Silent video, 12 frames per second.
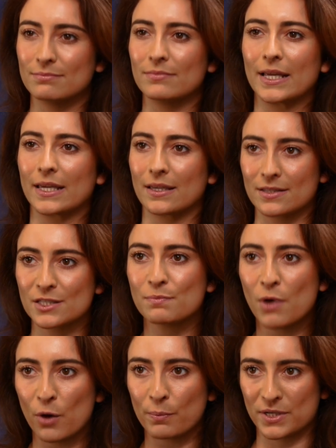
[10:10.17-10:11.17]
like a
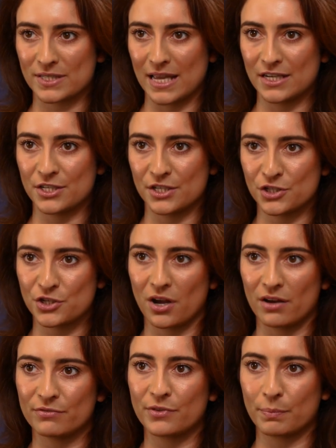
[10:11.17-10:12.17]
small percentage
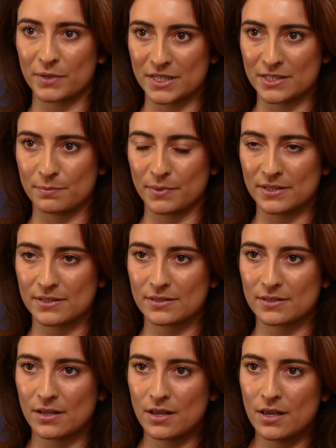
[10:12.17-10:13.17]
of the participants.